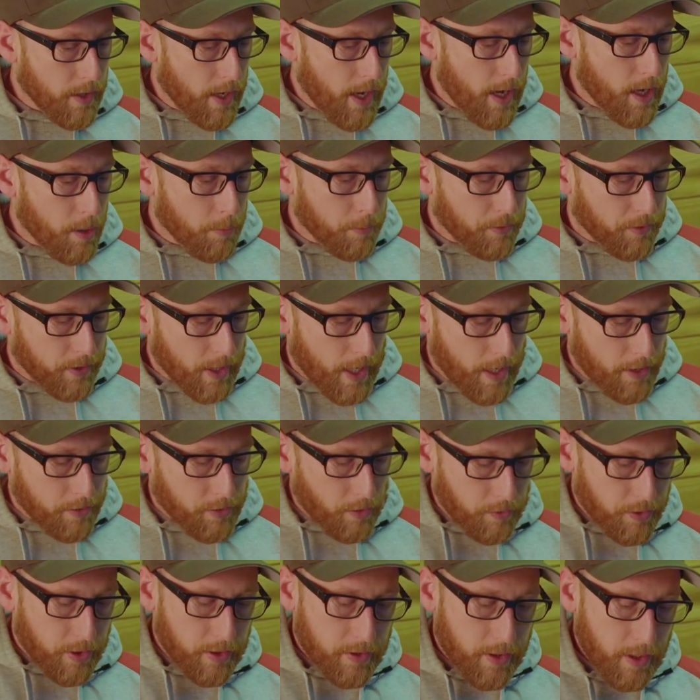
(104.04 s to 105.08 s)
that helps that is
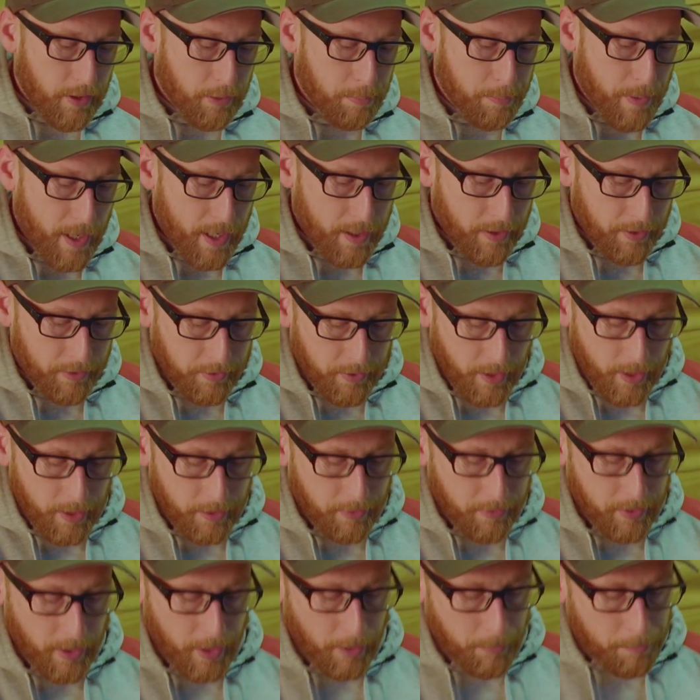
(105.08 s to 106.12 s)
obviously this being a
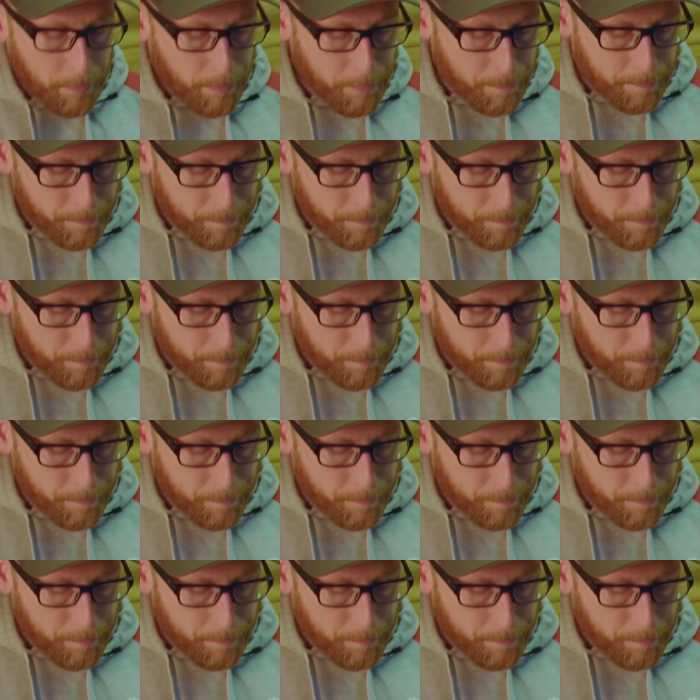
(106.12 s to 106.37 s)
CNC